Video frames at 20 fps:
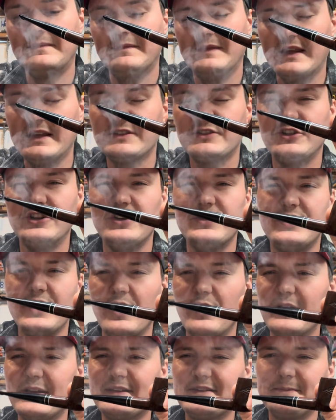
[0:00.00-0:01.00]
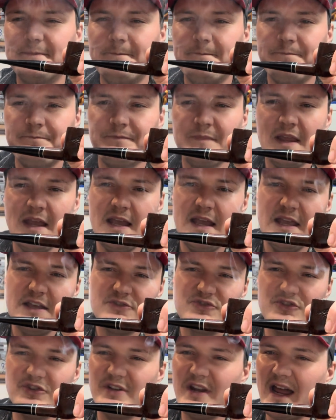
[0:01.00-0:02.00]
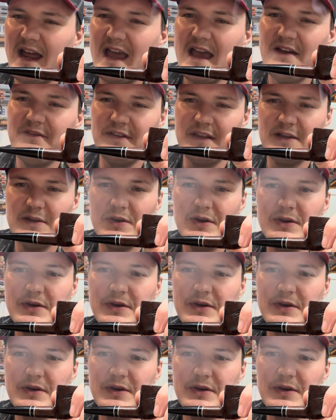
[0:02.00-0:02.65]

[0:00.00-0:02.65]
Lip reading: It's good though. It's real not heavy.